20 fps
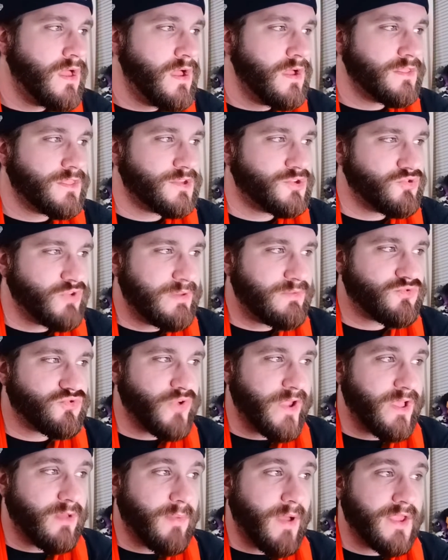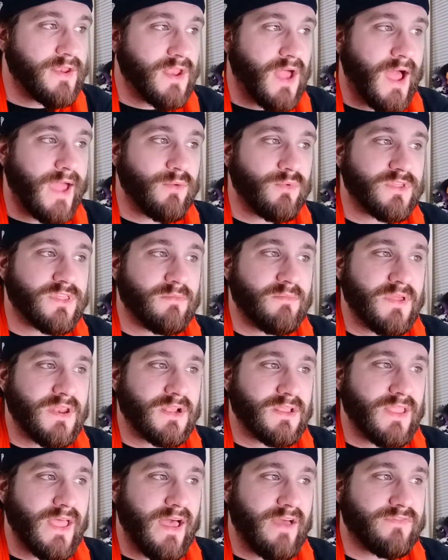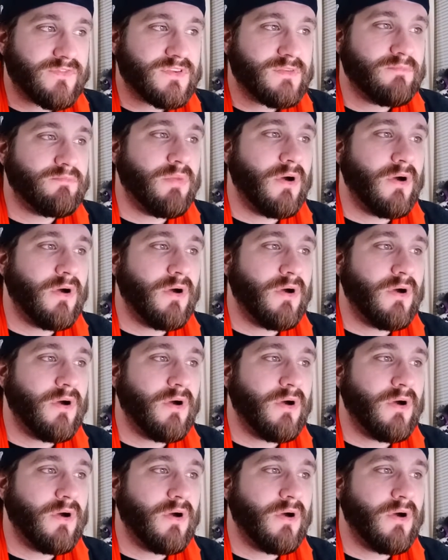The Dream trail by 9 with a minute left,